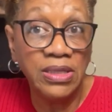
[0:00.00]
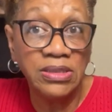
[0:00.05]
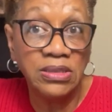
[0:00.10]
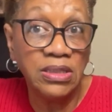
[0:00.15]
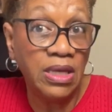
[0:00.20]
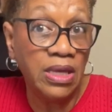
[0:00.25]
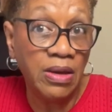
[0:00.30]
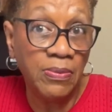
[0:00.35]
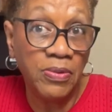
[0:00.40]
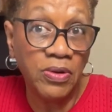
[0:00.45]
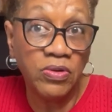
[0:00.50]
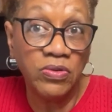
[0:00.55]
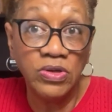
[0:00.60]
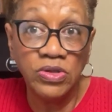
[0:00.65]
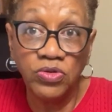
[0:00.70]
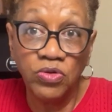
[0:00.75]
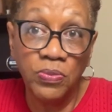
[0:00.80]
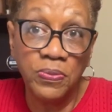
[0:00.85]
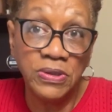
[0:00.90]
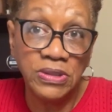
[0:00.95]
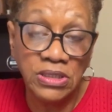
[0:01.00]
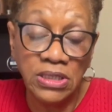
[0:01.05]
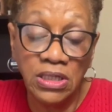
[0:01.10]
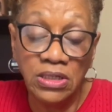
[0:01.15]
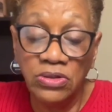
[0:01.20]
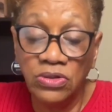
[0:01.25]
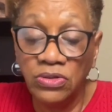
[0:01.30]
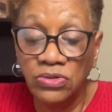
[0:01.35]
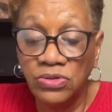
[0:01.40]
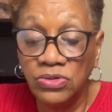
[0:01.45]
as the hypocrites or
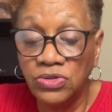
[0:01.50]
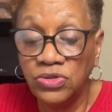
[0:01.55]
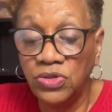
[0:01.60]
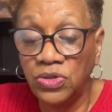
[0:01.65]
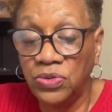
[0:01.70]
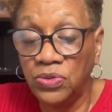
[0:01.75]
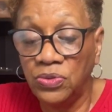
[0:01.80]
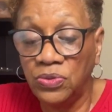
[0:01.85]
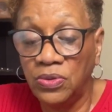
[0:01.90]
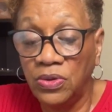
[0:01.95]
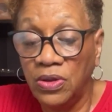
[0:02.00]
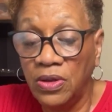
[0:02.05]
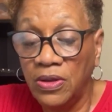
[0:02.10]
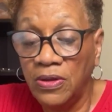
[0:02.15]
pretenders do.